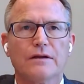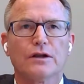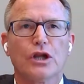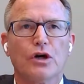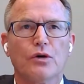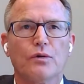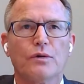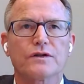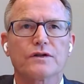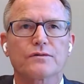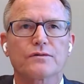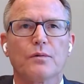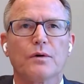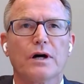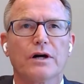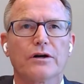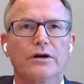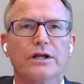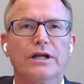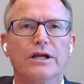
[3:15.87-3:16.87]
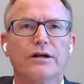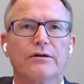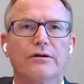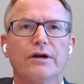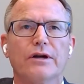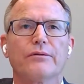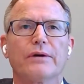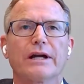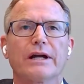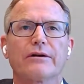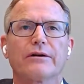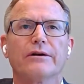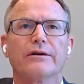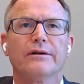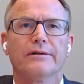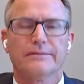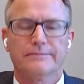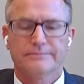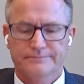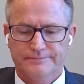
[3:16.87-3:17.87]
the lowest water year on record.